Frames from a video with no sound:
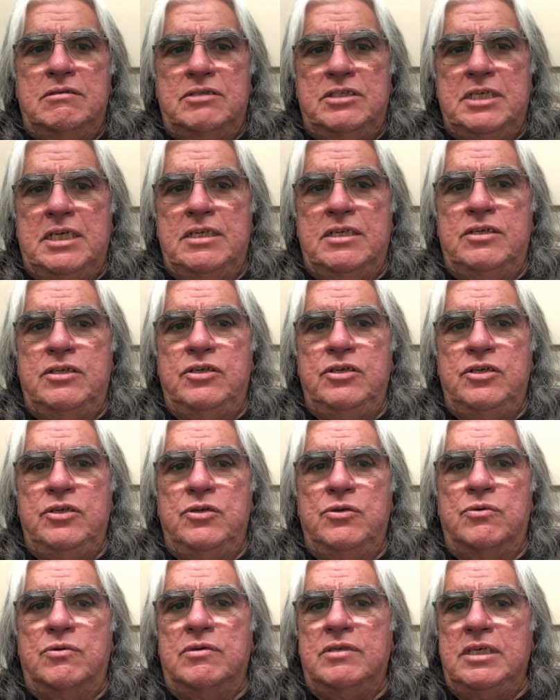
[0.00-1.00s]
send it to
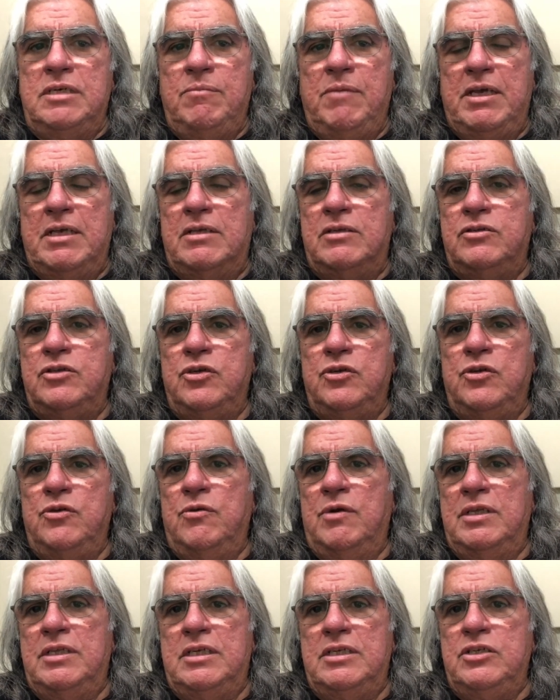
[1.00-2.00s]
you or email it to
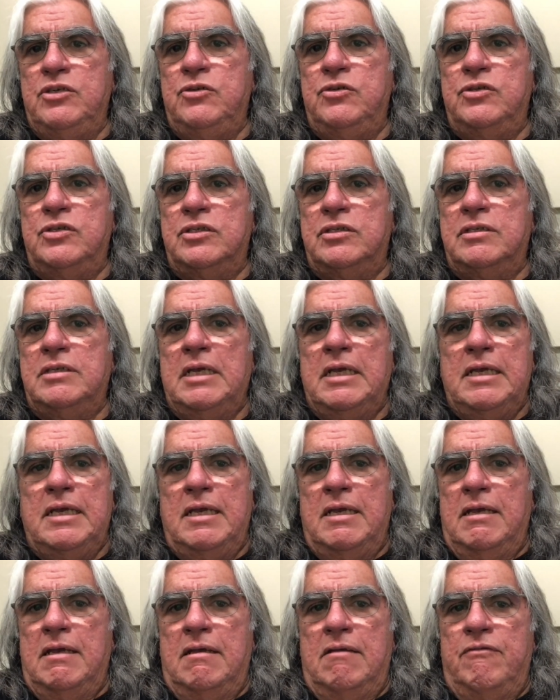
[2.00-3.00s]
you, and then you just
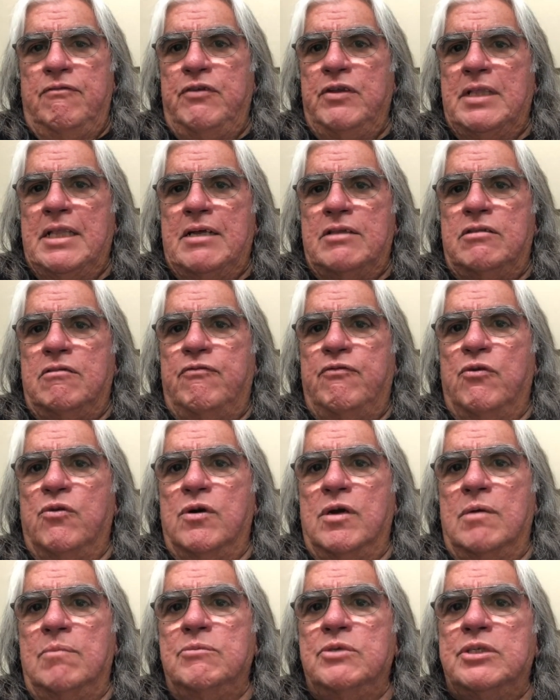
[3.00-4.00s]
fill out the
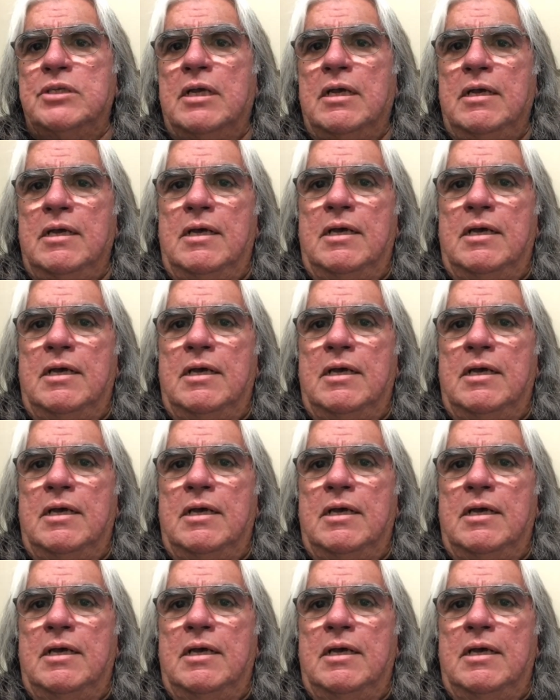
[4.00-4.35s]
forms.